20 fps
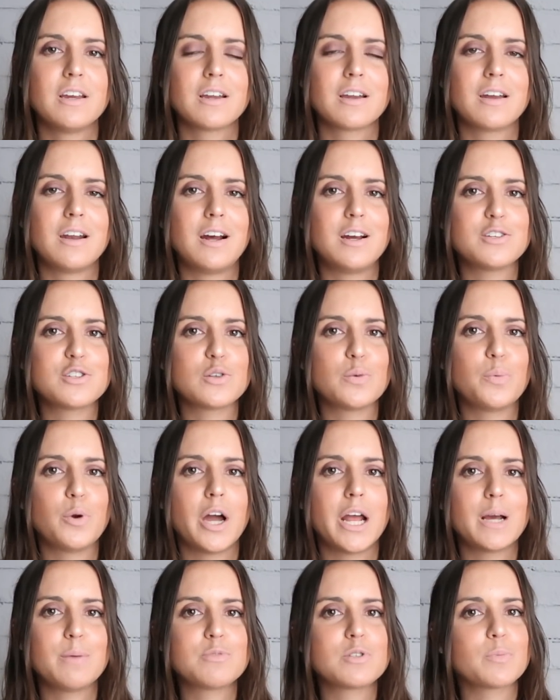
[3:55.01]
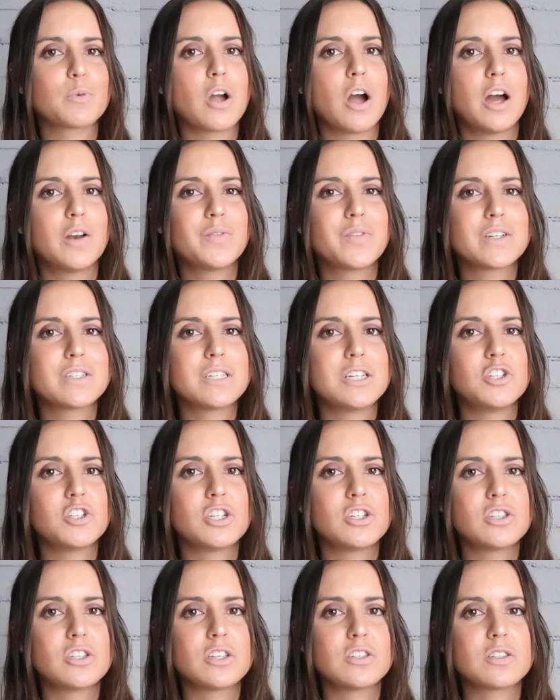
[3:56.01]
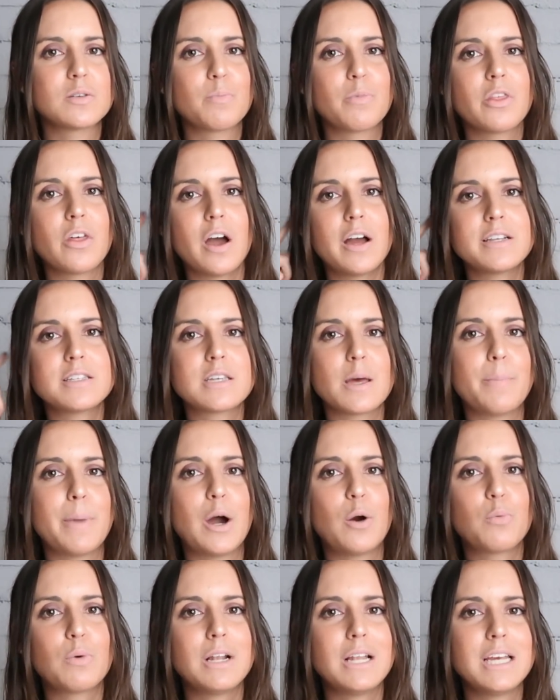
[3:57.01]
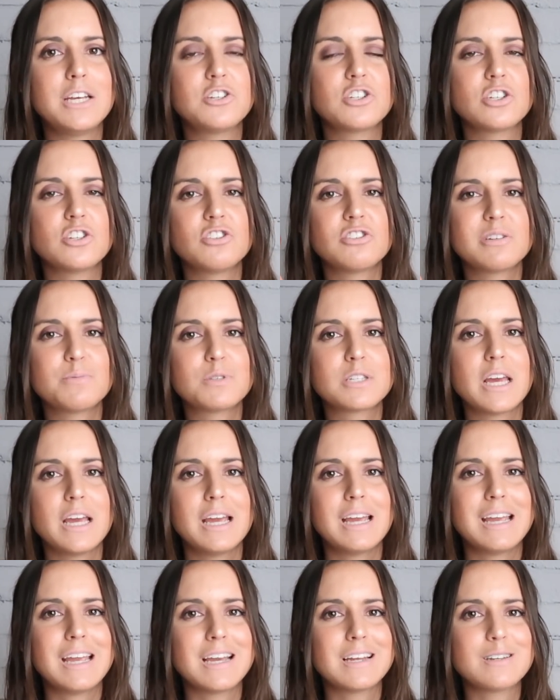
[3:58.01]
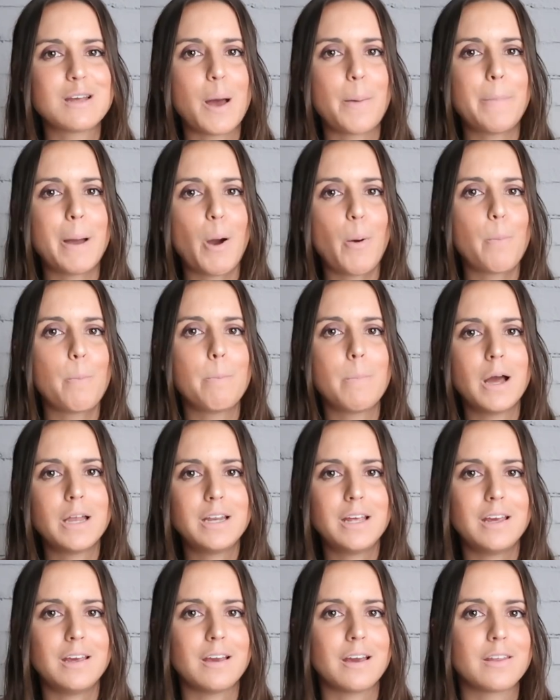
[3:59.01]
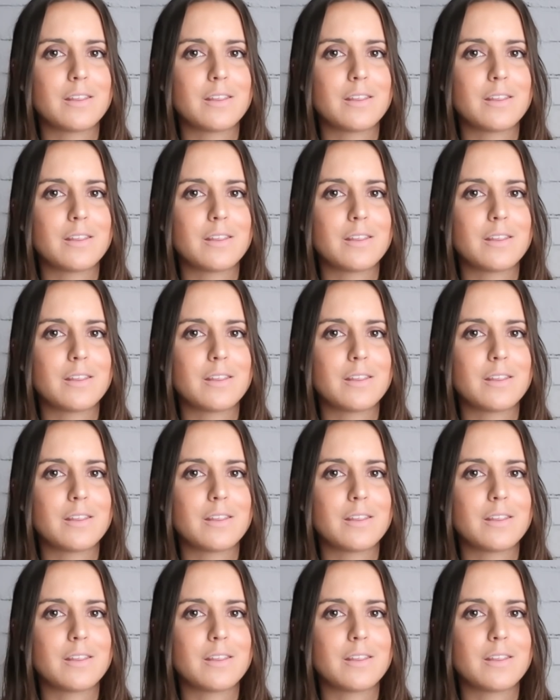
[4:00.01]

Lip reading: Could also brought up some conversations and some thoughts about relationships and about money.